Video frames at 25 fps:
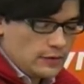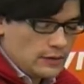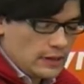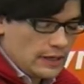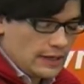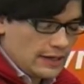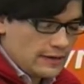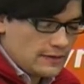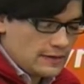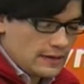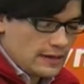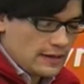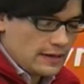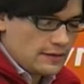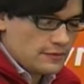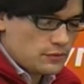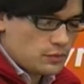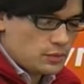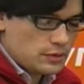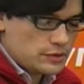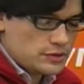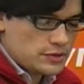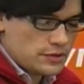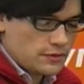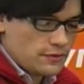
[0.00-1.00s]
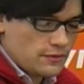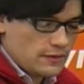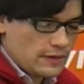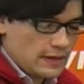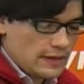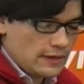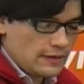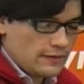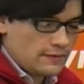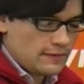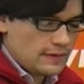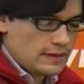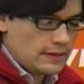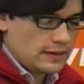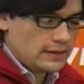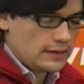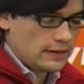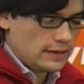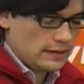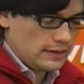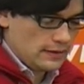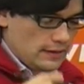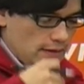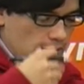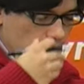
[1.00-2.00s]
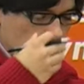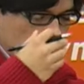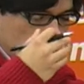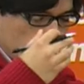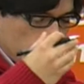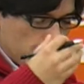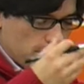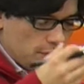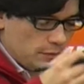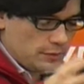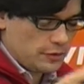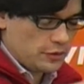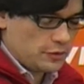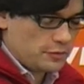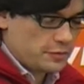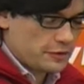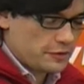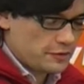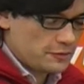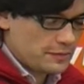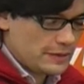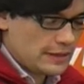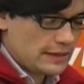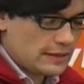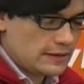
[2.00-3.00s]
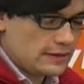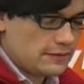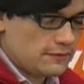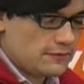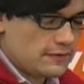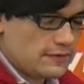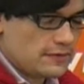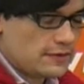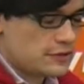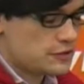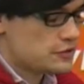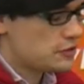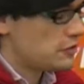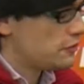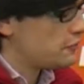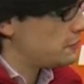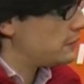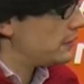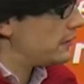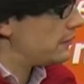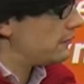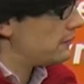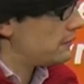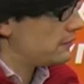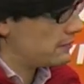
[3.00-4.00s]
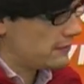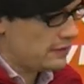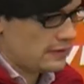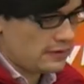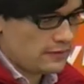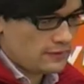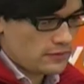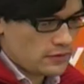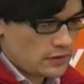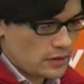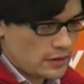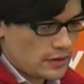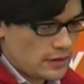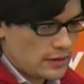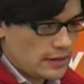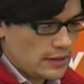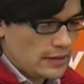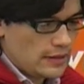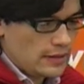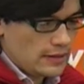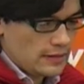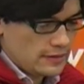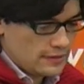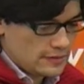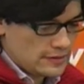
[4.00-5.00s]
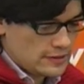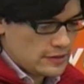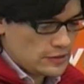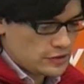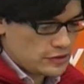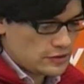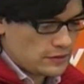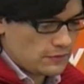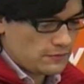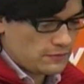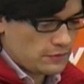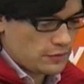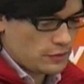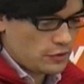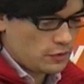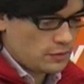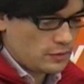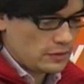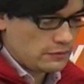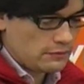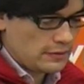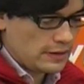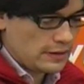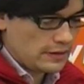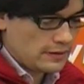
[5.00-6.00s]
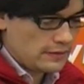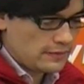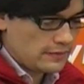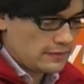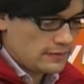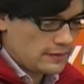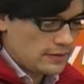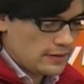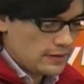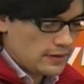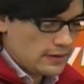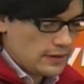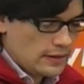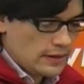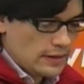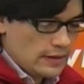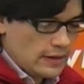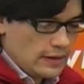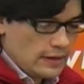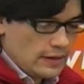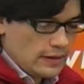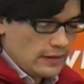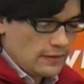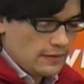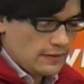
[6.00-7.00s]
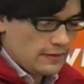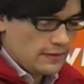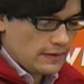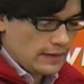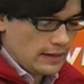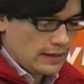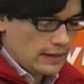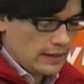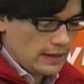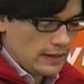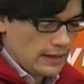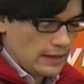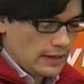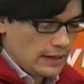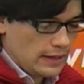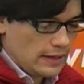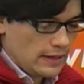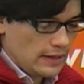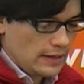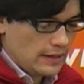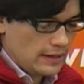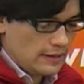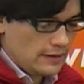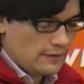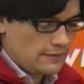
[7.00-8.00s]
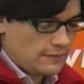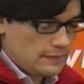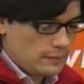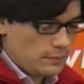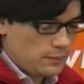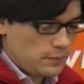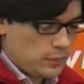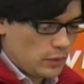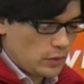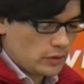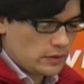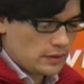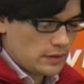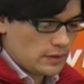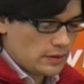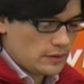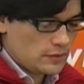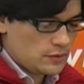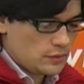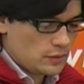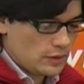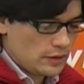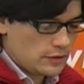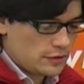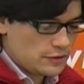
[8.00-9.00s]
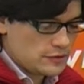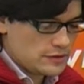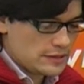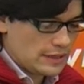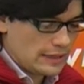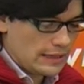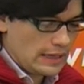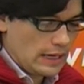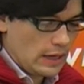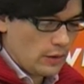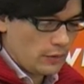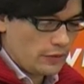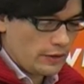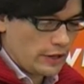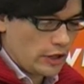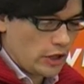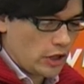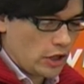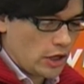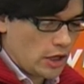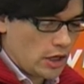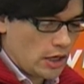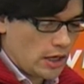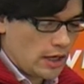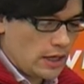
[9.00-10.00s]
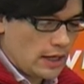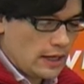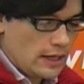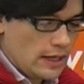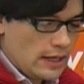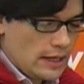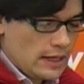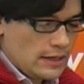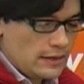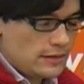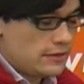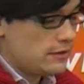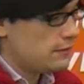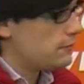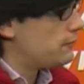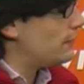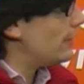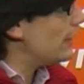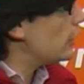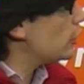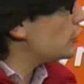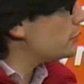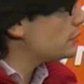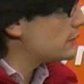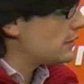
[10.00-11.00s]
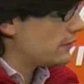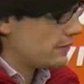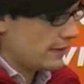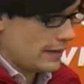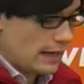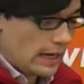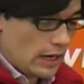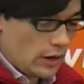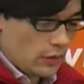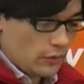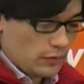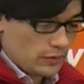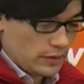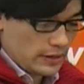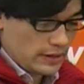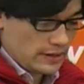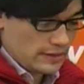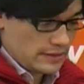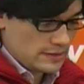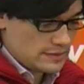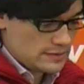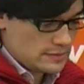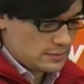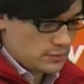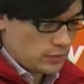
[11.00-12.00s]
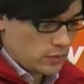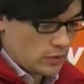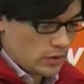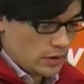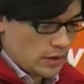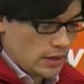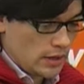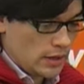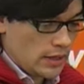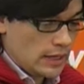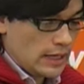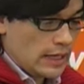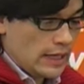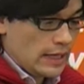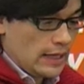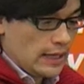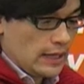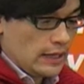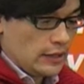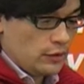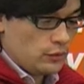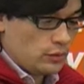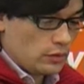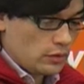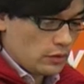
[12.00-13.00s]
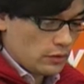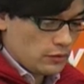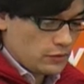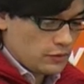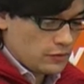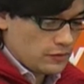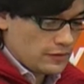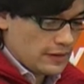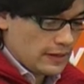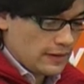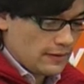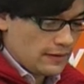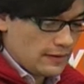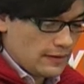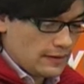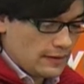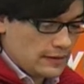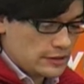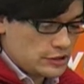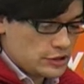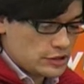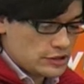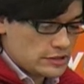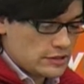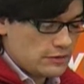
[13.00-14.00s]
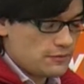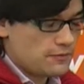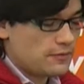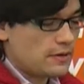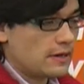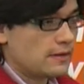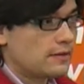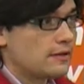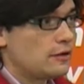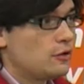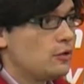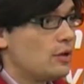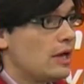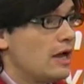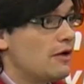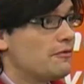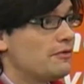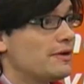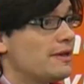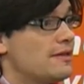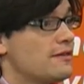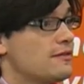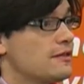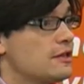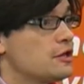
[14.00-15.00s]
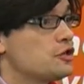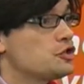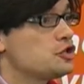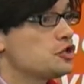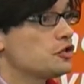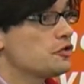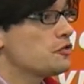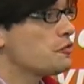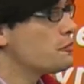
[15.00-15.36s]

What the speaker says: I guess what you're saying is that, from your perspective, essential medicines lists are essential for human rights. That it is important to understand how they are developed, how it is important. And you're also saying that just the fact that you have an essentials